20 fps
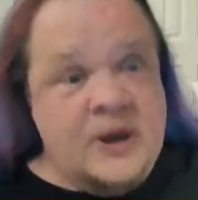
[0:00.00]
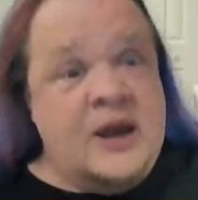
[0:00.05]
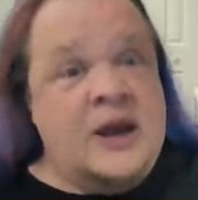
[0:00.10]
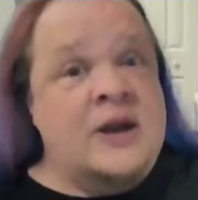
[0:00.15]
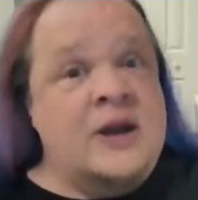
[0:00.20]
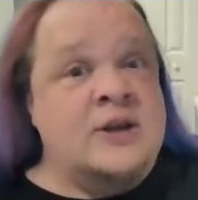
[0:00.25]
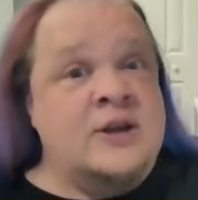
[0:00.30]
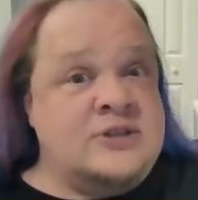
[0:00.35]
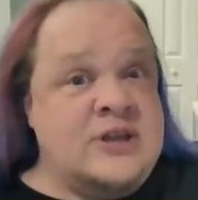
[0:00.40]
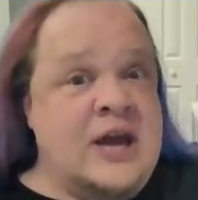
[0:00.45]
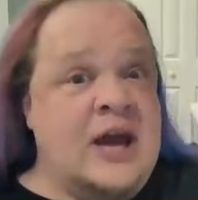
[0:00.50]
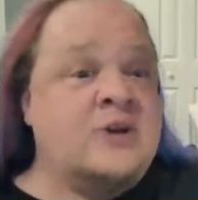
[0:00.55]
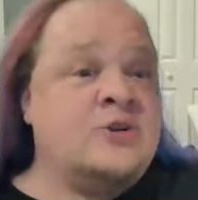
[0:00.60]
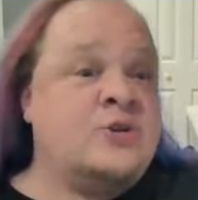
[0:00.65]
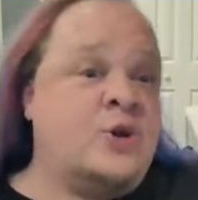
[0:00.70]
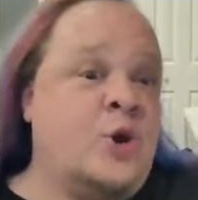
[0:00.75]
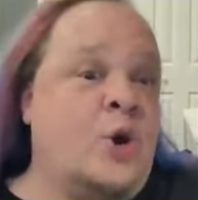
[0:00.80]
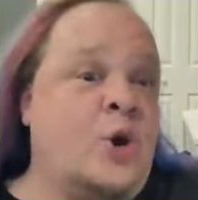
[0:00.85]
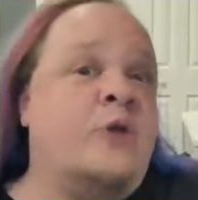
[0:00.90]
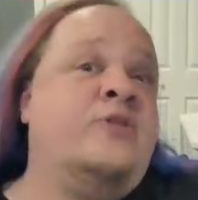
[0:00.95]
It is
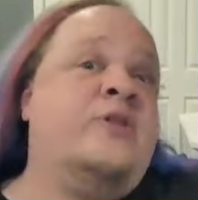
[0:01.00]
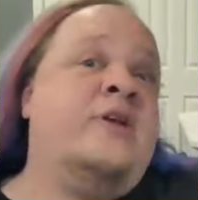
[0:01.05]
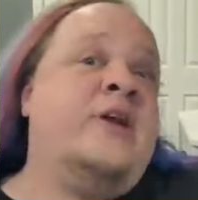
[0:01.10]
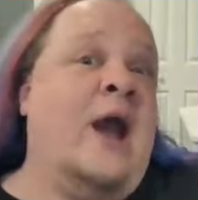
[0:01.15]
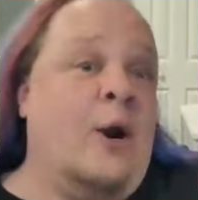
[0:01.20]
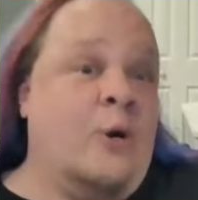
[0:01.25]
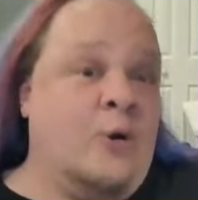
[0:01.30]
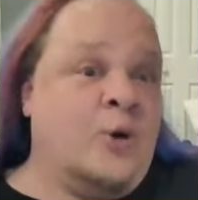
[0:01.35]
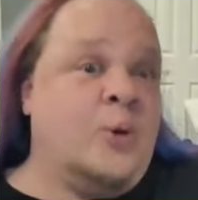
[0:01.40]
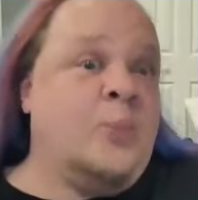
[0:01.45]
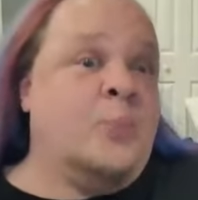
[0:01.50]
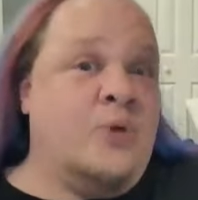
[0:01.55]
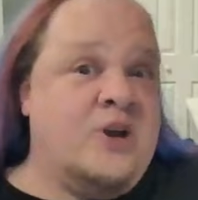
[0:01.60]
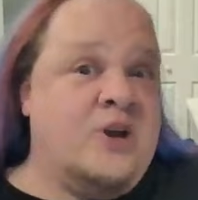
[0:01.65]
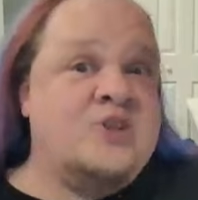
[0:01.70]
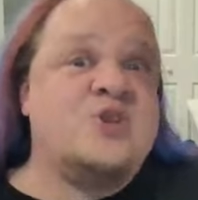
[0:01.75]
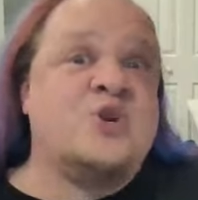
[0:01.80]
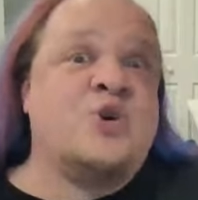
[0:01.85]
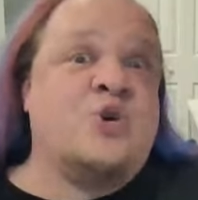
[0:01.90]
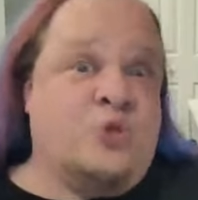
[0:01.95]
actually called the Outer
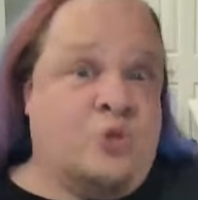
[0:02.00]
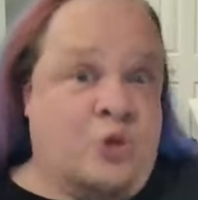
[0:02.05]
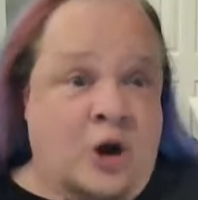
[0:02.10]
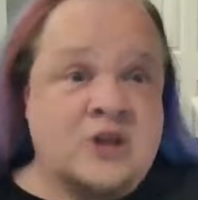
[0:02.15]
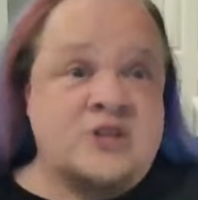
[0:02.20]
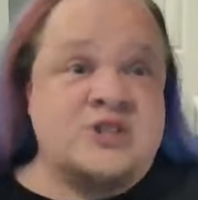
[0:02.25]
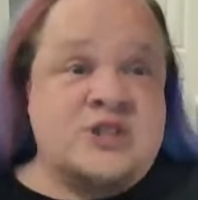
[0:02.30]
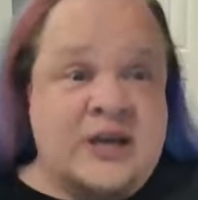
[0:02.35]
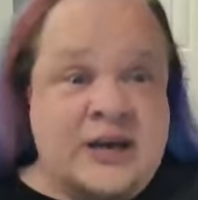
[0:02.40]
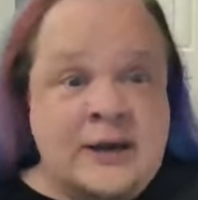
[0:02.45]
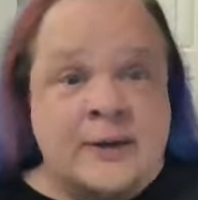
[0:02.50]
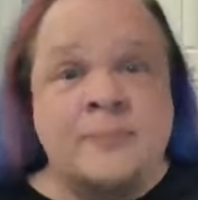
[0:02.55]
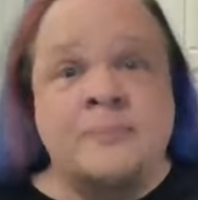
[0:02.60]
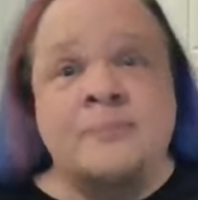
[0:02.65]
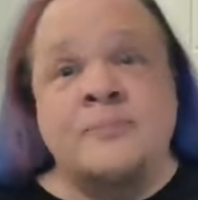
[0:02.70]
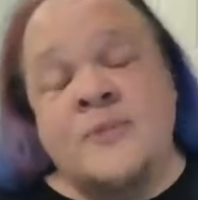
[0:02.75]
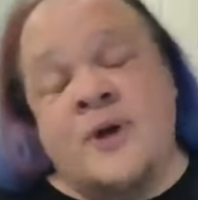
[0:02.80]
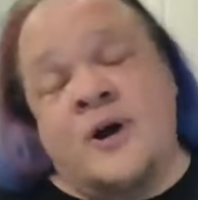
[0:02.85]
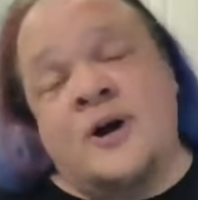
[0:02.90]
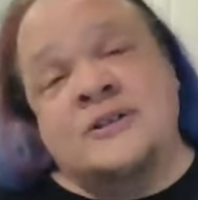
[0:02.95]
Bridge Crossing
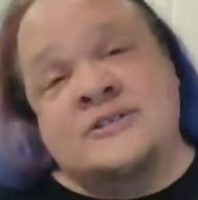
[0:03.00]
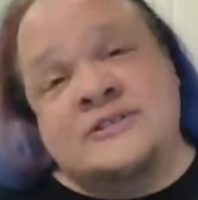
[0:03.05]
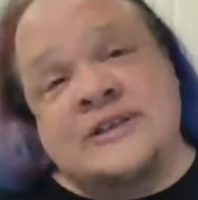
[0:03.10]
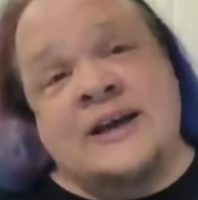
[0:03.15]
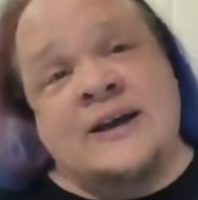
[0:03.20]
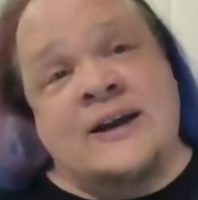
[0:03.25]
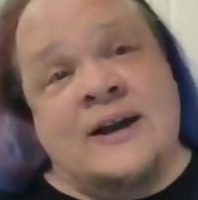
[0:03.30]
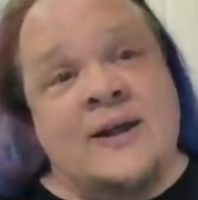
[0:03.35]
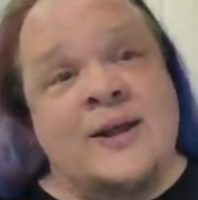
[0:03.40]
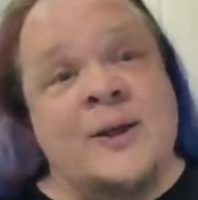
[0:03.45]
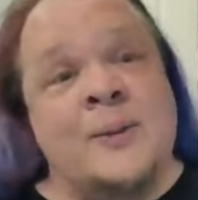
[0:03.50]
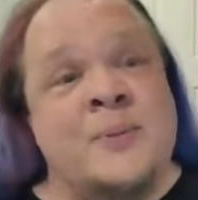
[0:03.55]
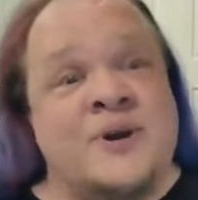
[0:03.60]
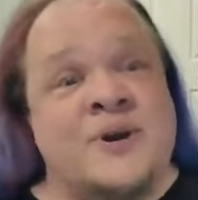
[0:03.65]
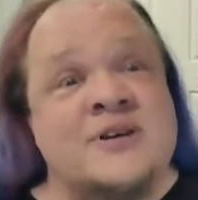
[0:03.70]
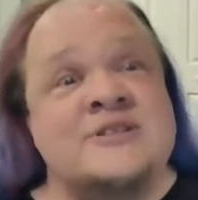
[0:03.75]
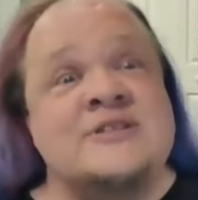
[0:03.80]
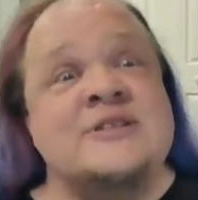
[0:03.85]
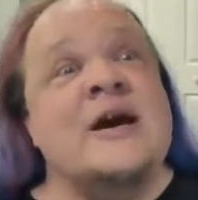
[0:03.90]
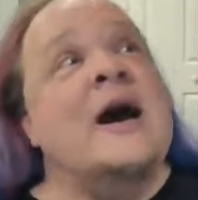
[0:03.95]
on Staten Island
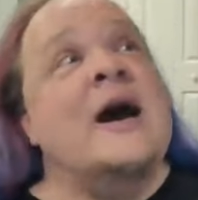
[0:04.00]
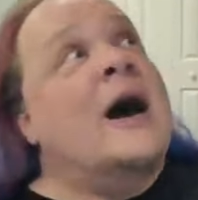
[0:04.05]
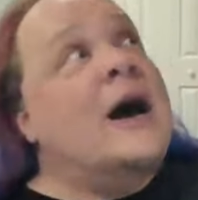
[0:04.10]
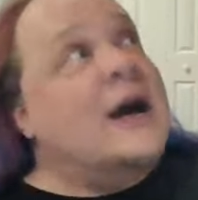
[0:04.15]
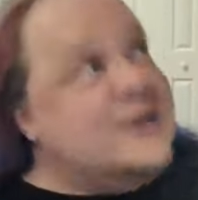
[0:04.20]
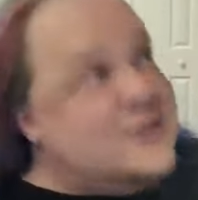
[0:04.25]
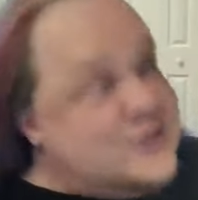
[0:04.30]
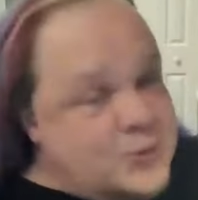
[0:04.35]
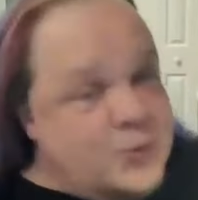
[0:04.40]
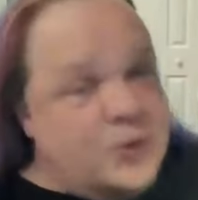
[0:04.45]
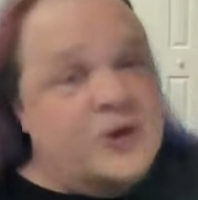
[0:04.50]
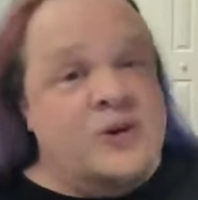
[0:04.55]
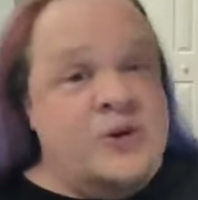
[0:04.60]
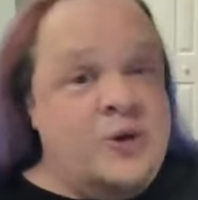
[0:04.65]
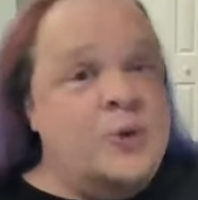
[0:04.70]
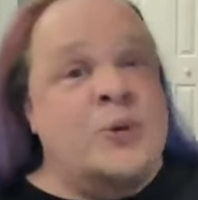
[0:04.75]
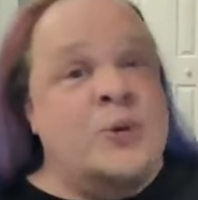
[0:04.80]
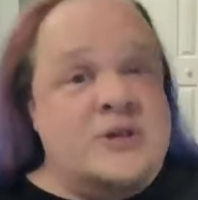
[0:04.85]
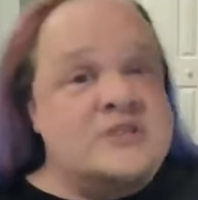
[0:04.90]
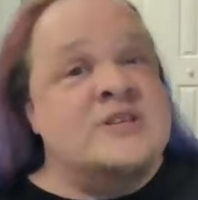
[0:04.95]
because I swear to
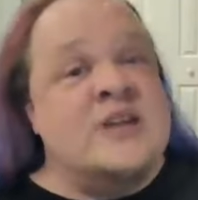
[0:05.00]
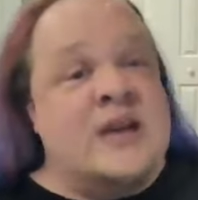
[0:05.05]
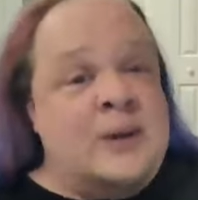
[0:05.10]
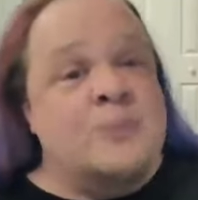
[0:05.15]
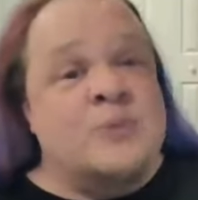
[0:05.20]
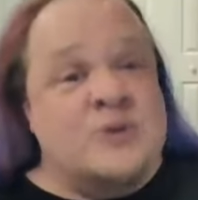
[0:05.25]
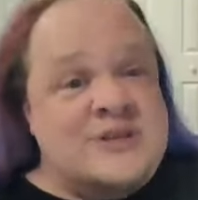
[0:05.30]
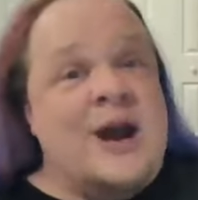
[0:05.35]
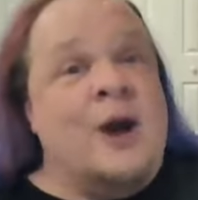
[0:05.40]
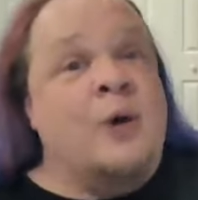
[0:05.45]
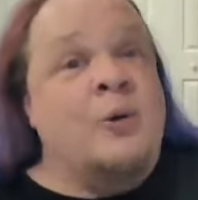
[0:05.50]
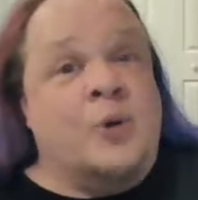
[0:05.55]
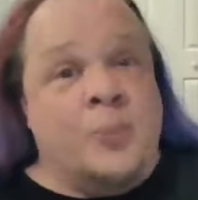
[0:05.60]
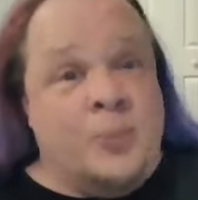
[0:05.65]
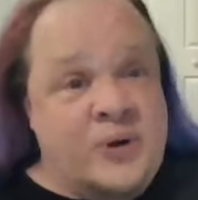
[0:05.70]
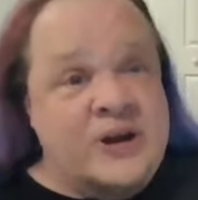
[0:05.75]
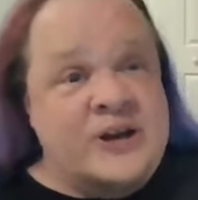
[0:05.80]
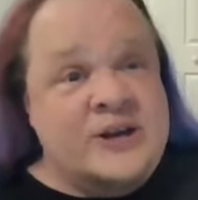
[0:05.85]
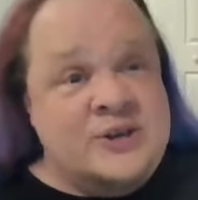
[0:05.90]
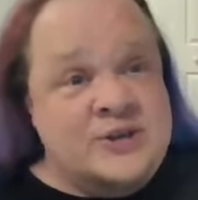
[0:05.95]
you, his name was
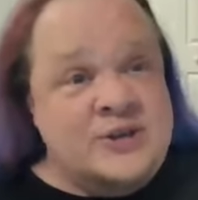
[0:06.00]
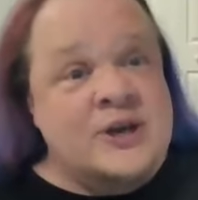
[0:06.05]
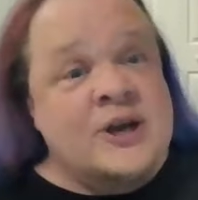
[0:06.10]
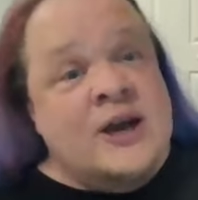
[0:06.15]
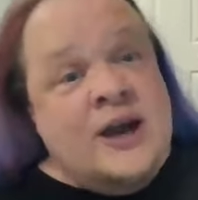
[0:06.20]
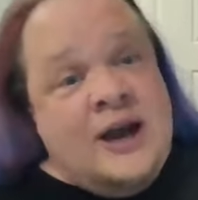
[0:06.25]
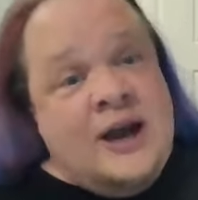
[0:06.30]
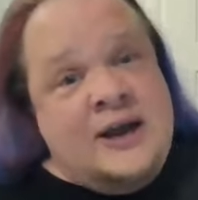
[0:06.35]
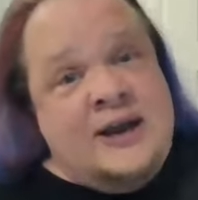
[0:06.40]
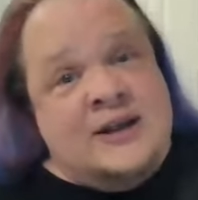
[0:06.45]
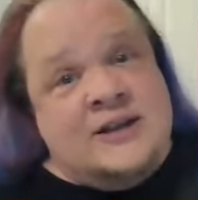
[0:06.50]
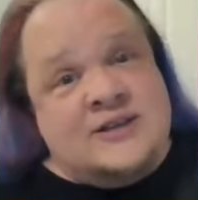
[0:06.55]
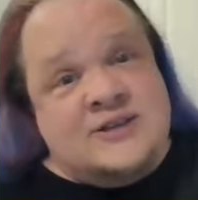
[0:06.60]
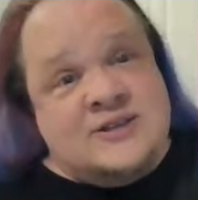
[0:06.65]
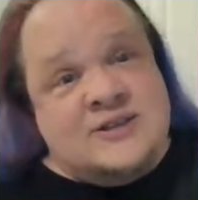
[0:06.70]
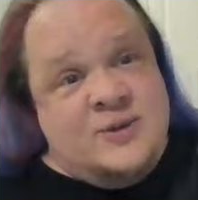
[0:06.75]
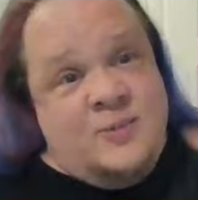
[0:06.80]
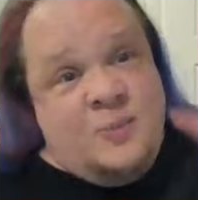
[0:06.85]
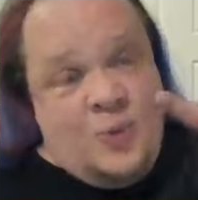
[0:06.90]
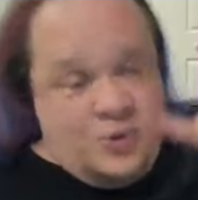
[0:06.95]
Outerbridge, and
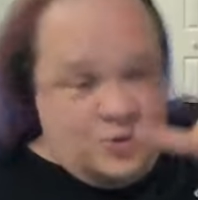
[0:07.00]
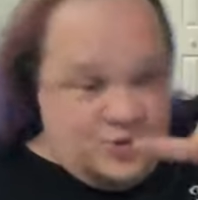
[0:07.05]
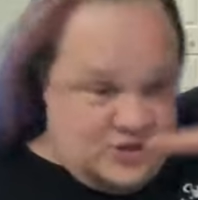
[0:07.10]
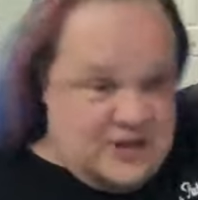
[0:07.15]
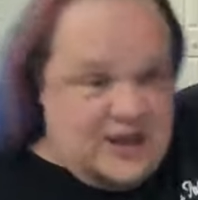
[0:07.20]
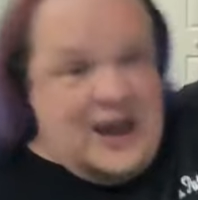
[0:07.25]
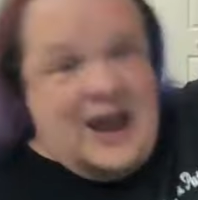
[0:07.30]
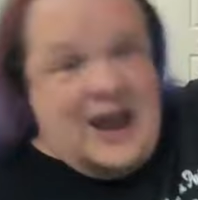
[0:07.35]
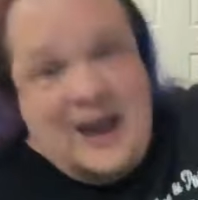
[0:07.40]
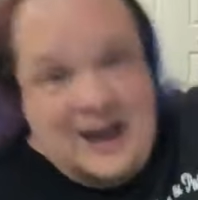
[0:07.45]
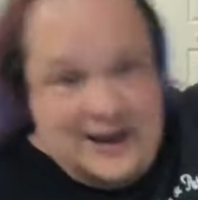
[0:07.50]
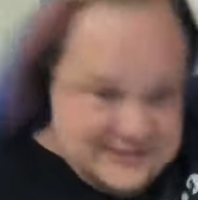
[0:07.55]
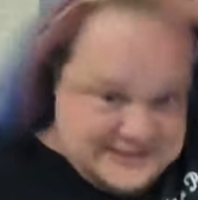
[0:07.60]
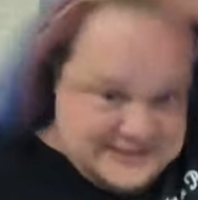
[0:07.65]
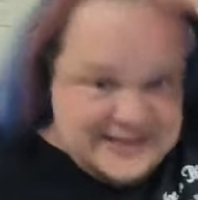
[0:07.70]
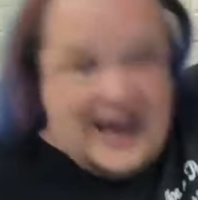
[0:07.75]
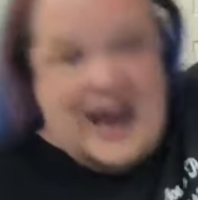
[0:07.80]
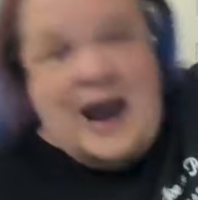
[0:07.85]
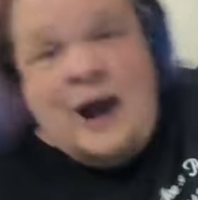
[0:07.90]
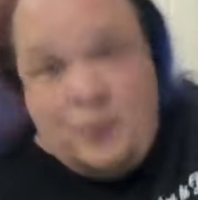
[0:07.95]
it's
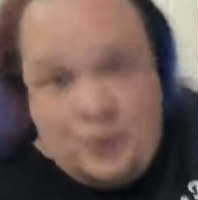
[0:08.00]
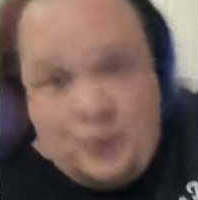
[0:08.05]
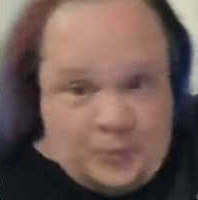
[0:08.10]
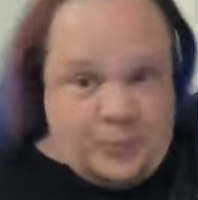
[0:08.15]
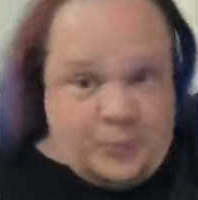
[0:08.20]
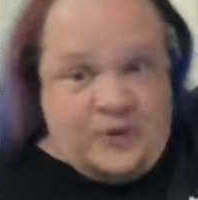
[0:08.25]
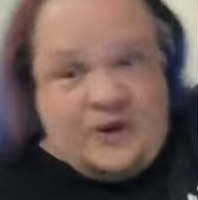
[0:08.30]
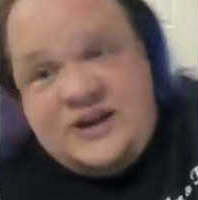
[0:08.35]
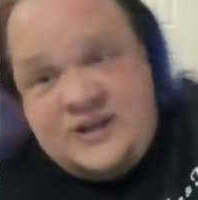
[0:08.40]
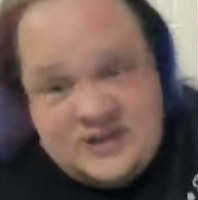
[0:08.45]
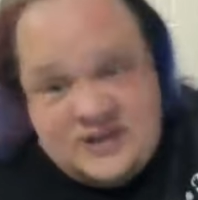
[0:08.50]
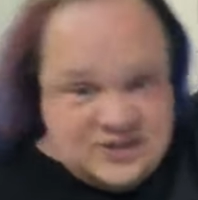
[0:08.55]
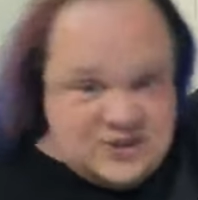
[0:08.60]
the outer bridge.